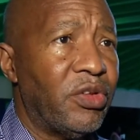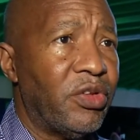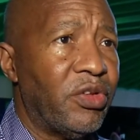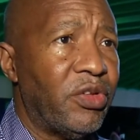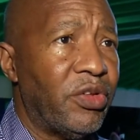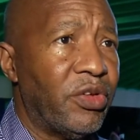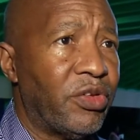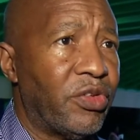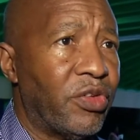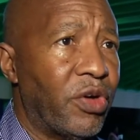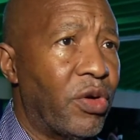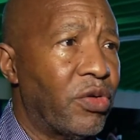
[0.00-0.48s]

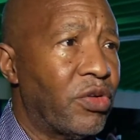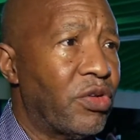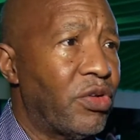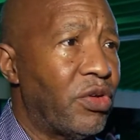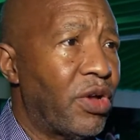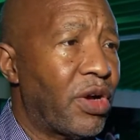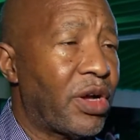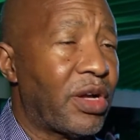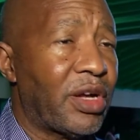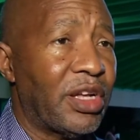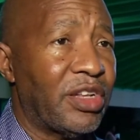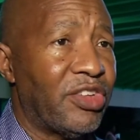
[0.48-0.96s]
you
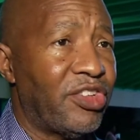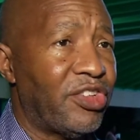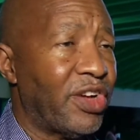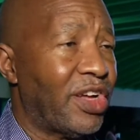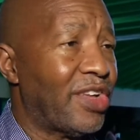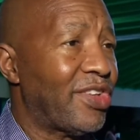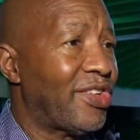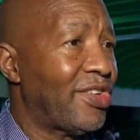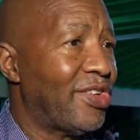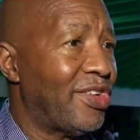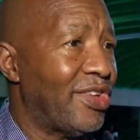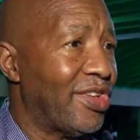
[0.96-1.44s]
don't look at
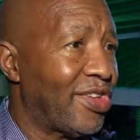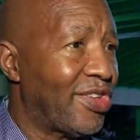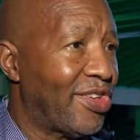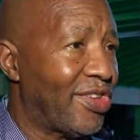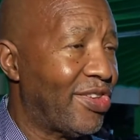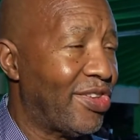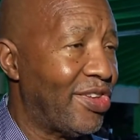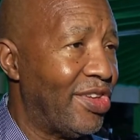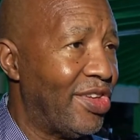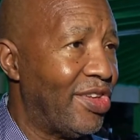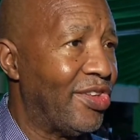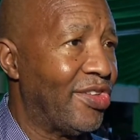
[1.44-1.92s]
just the
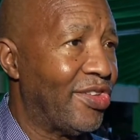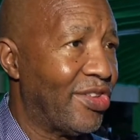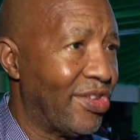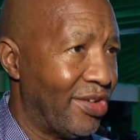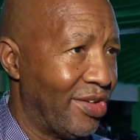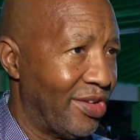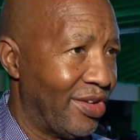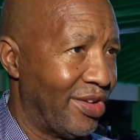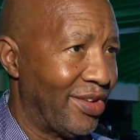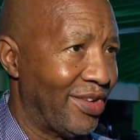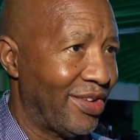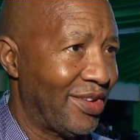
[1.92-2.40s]

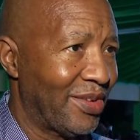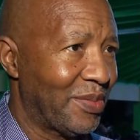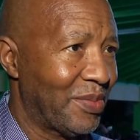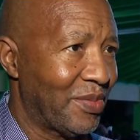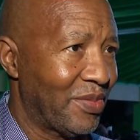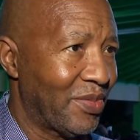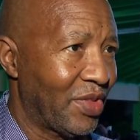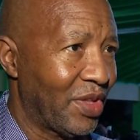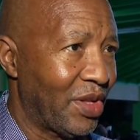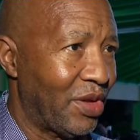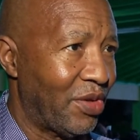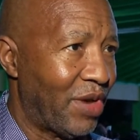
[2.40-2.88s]
season
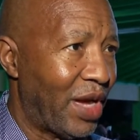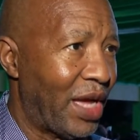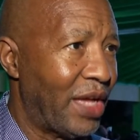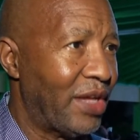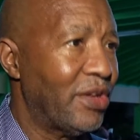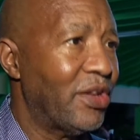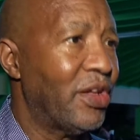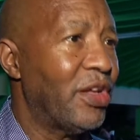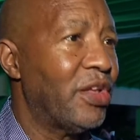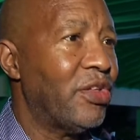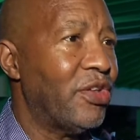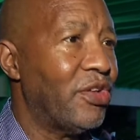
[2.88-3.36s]

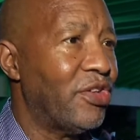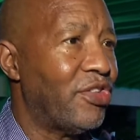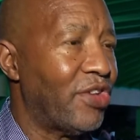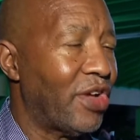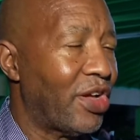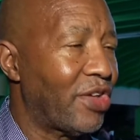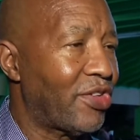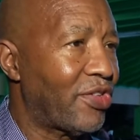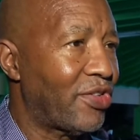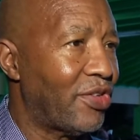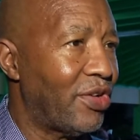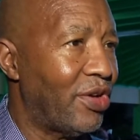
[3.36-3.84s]
right? You
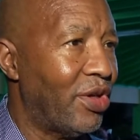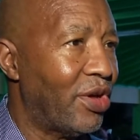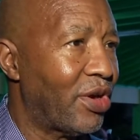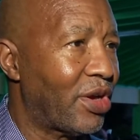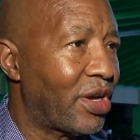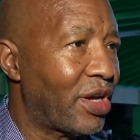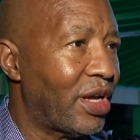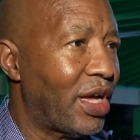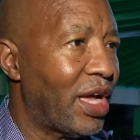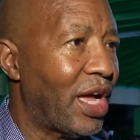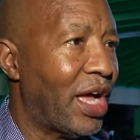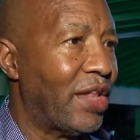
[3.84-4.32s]
just
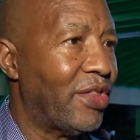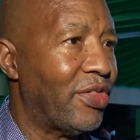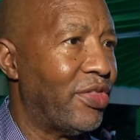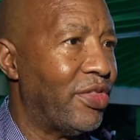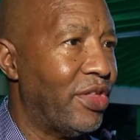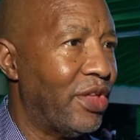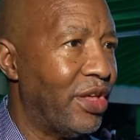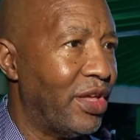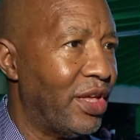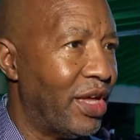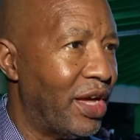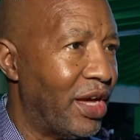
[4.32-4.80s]
look
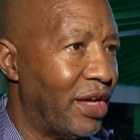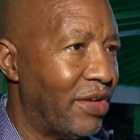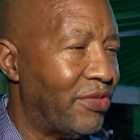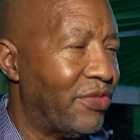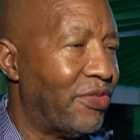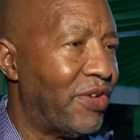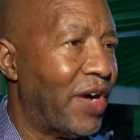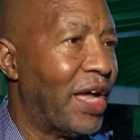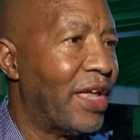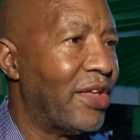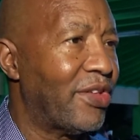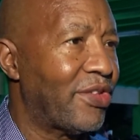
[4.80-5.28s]
at the
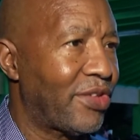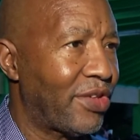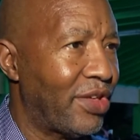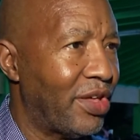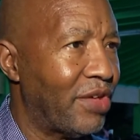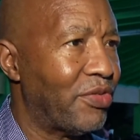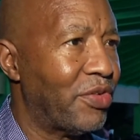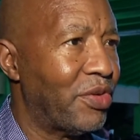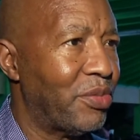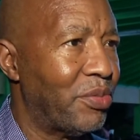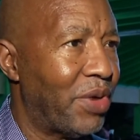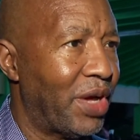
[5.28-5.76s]
advice
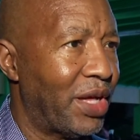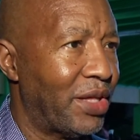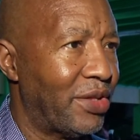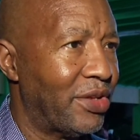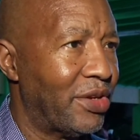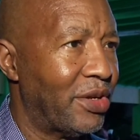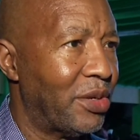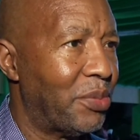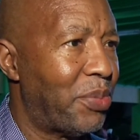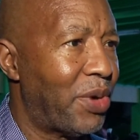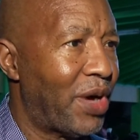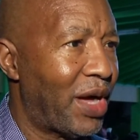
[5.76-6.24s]
given by
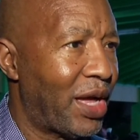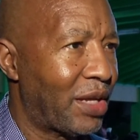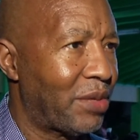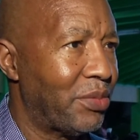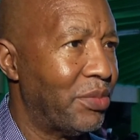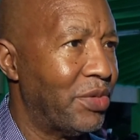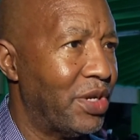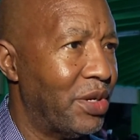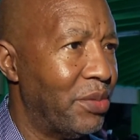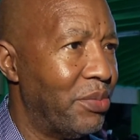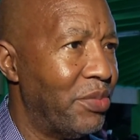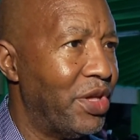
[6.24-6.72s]
the
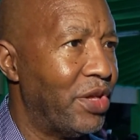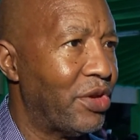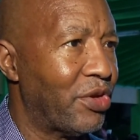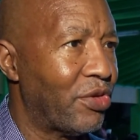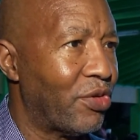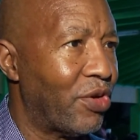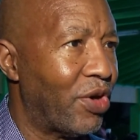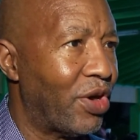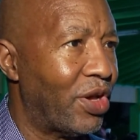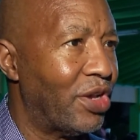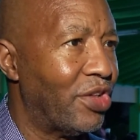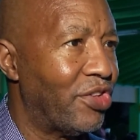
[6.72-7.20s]
Department of
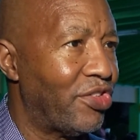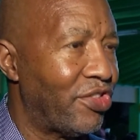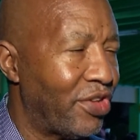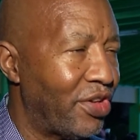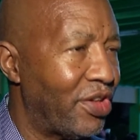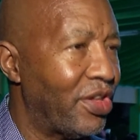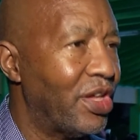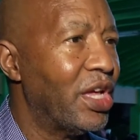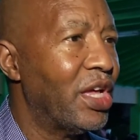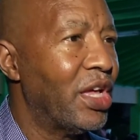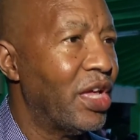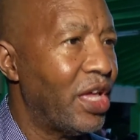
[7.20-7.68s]

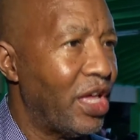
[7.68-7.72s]
Meteorology